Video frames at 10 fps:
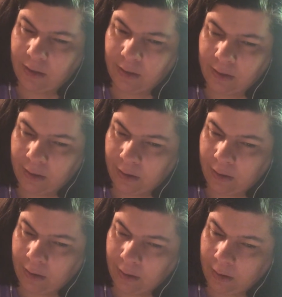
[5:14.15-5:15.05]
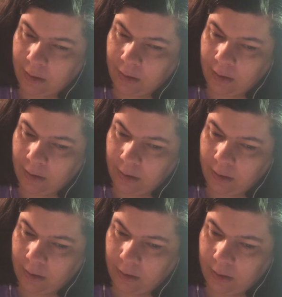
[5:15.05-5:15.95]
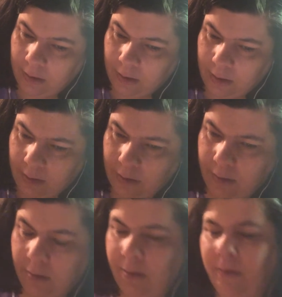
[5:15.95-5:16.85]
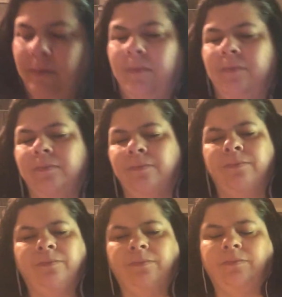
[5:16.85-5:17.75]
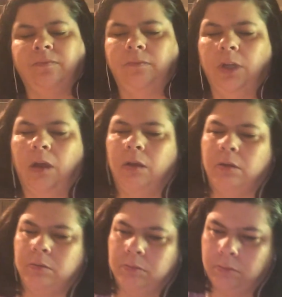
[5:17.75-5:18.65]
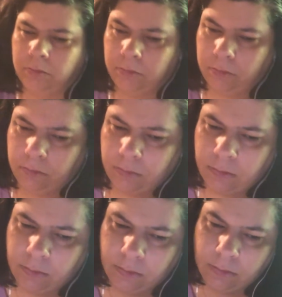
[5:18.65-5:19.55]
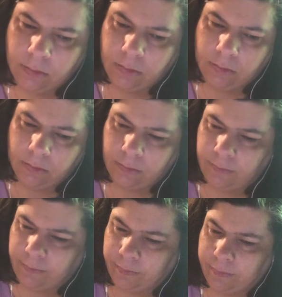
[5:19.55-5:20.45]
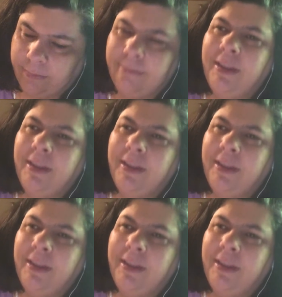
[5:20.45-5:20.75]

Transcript: Nothing is said.